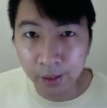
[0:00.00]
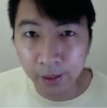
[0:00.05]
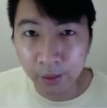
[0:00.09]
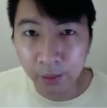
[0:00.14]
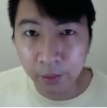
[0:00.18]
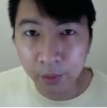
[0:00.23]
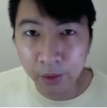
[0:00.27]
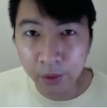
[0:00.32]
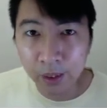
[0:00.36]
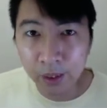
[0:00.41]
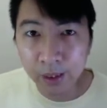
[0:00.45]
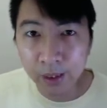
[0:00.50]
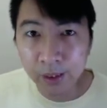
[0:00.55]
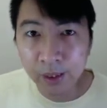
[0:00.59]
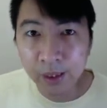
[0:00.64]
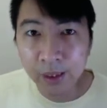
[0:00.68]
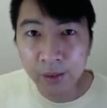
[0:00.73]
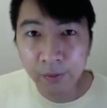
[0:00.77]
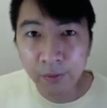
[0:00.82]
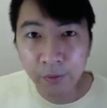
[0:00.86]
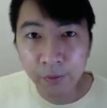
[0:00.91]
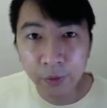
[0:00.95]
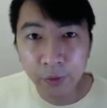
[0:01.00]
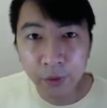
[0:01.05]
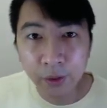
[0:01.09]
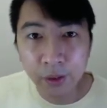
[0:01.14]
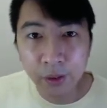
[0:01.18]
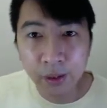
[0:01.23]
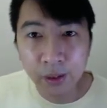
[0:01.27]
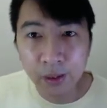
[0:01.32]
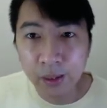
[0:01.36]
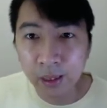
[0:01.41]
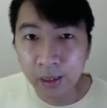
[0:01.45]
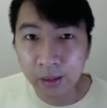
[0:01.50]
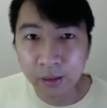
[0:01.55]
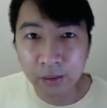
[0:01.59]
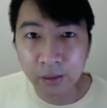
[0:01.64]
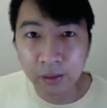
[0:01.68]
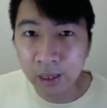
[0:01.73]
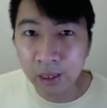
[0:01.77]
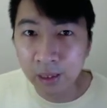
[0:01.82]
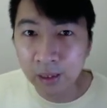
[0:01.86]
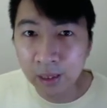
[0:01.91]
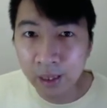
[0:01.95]
Or would they eat food
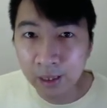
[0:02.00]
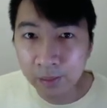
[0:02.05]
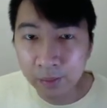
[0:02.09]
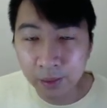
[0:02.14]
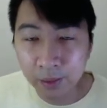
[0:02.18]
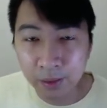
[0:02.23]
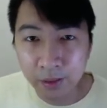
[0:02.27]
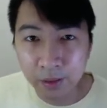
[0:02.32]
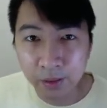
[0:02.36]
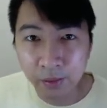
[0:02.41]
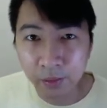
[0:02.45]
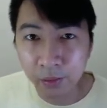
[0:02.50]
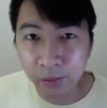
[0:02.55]
like their neighbors